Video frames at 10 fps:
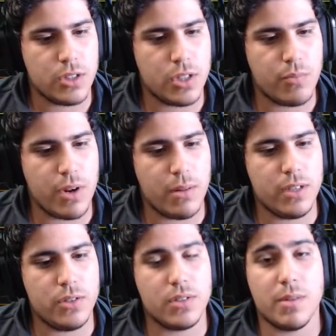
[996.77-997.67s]
Should probably
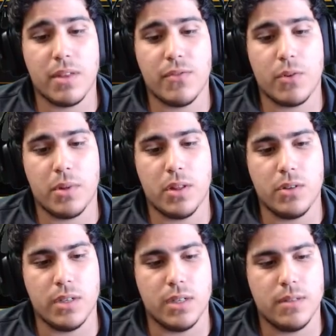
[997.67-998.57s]
do something for
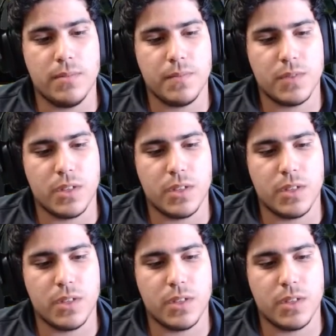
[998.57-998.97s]
Bologna. So,